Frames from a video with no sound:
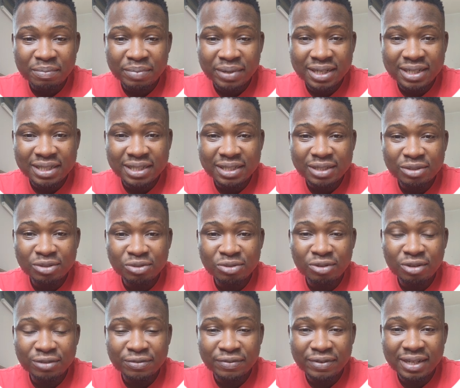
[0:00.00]
please do
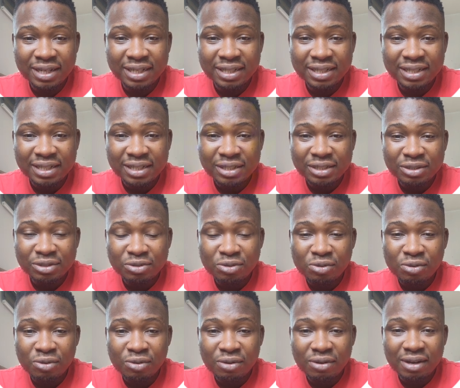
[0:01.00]
not fail
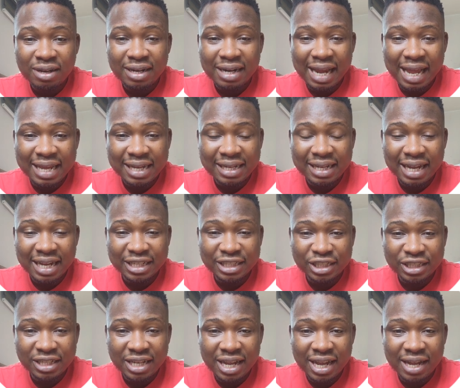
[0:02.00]
to like and
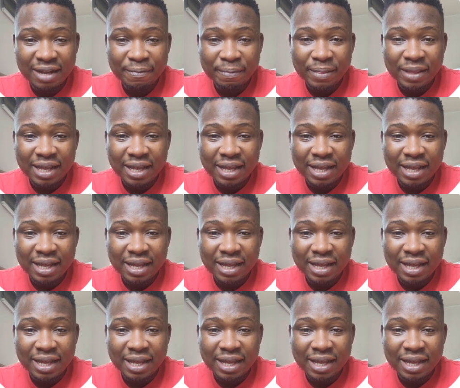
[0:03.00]
share